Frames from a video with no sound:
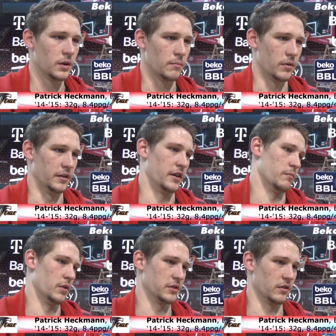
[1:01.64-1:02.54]
but yeah,
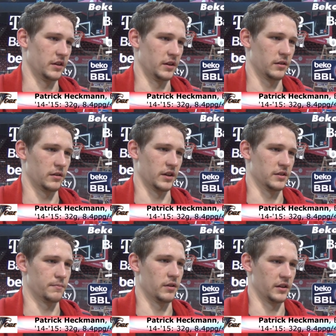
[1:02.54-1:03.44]
mostly
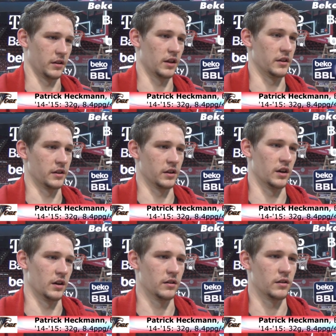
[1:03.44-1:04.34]
against playing athletic
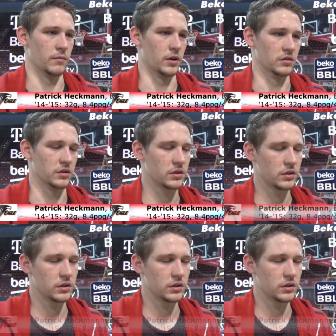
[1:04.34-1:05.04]
opponents.